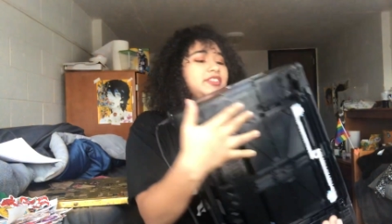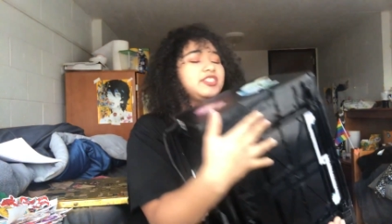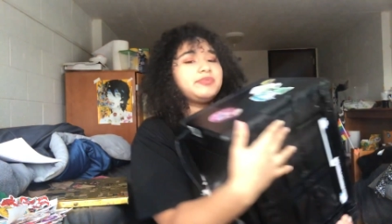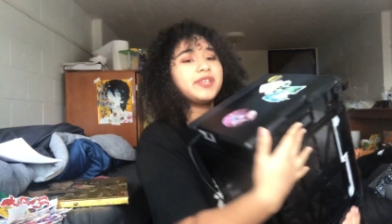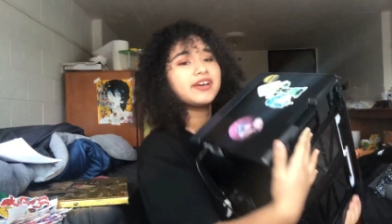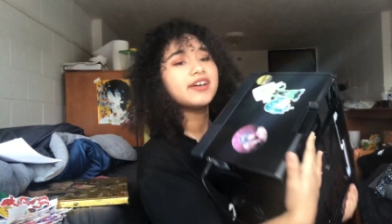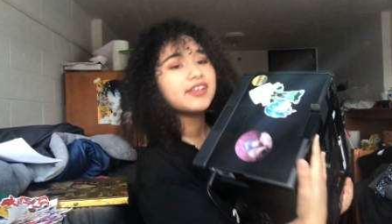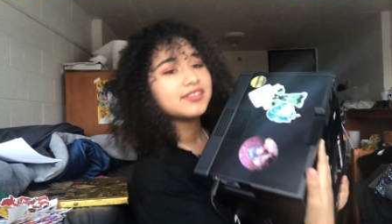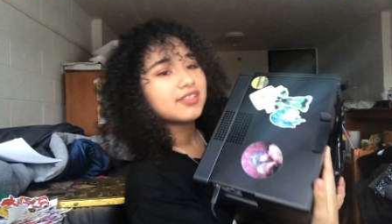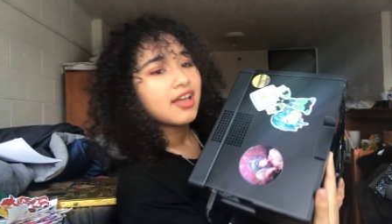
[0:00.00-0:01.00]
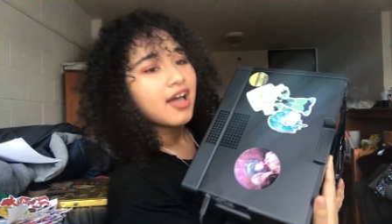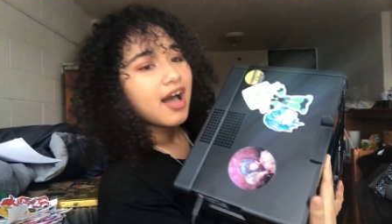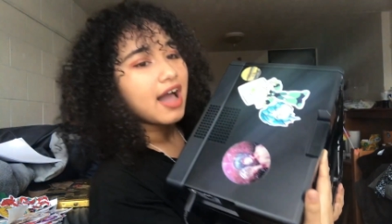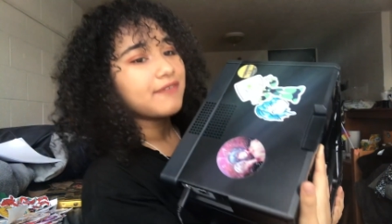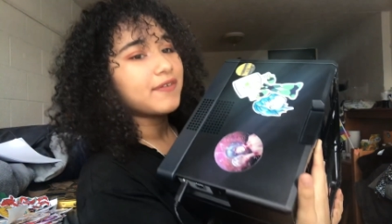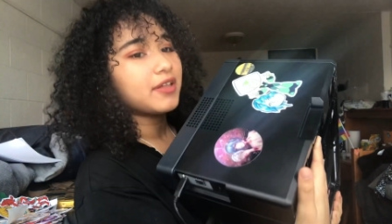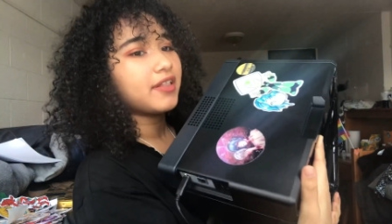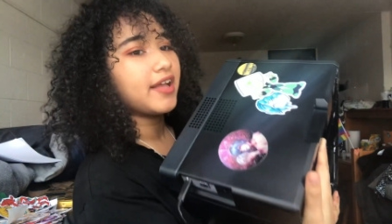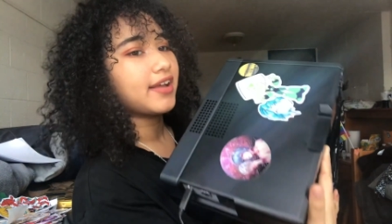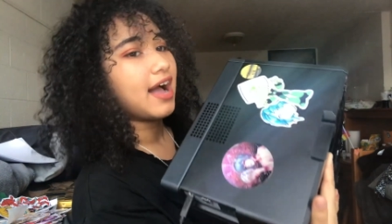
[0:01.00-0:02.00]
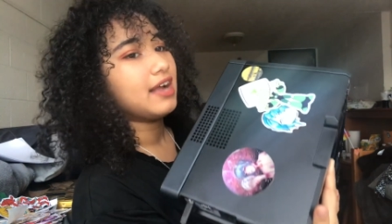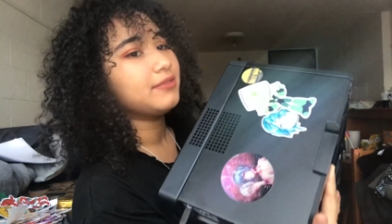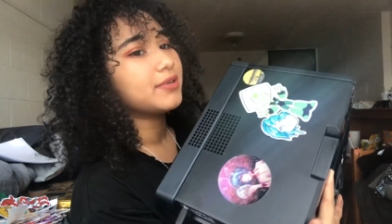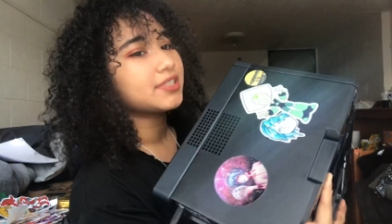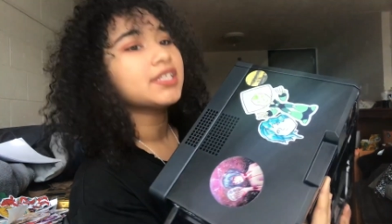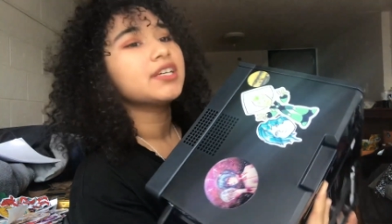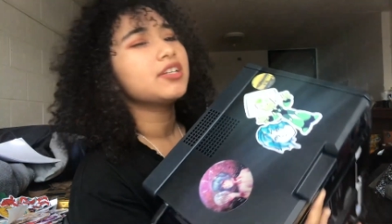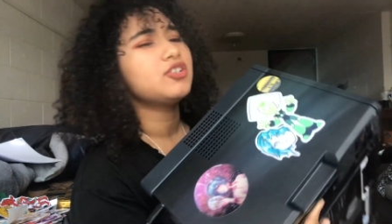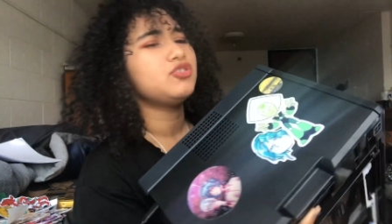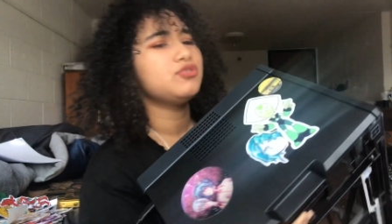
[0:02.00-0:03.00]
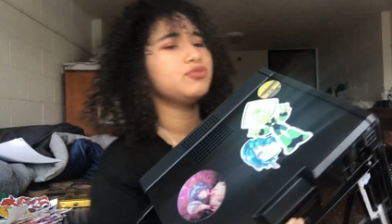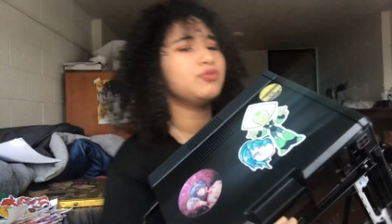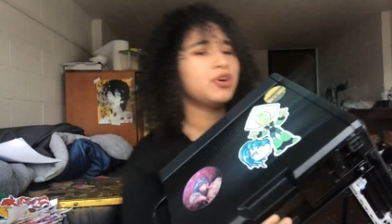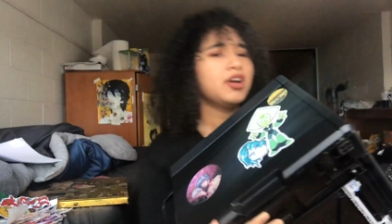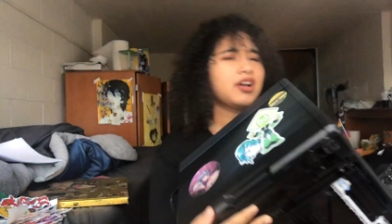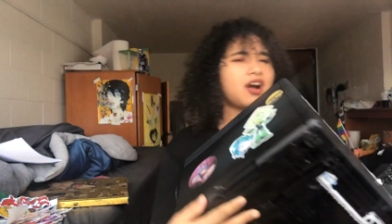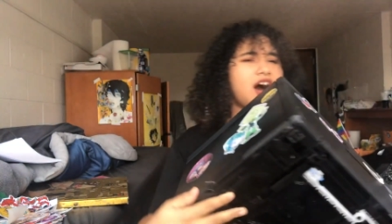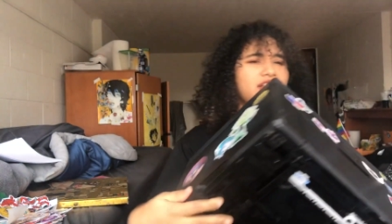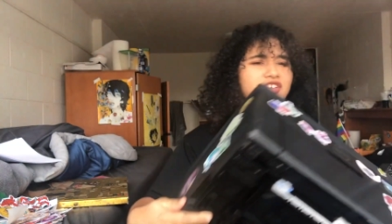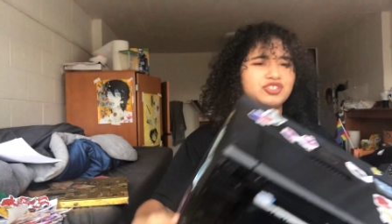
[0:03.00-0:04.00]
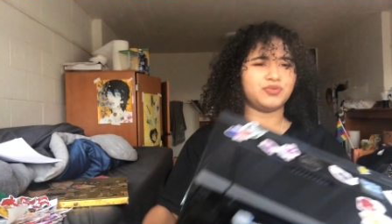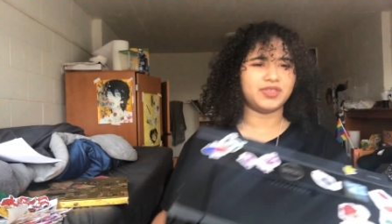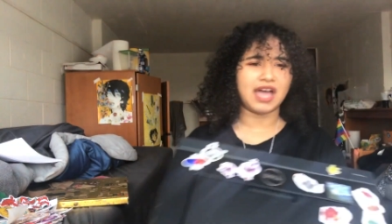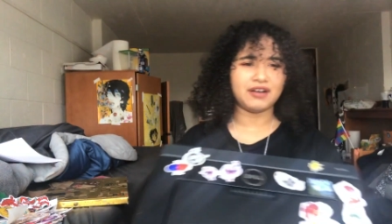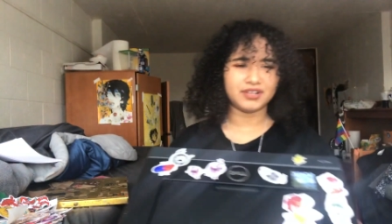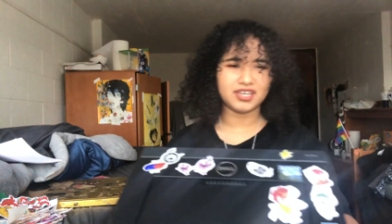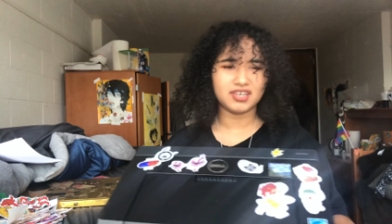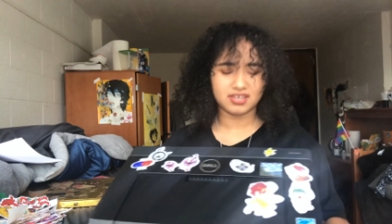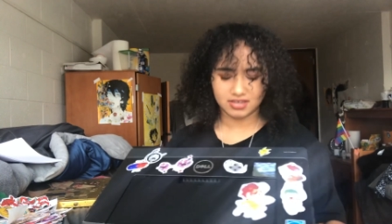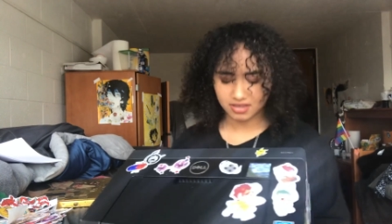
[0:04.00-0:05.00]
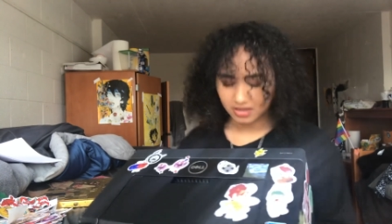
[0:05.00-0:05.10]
just because I felt like I wasn't gonna do college without it,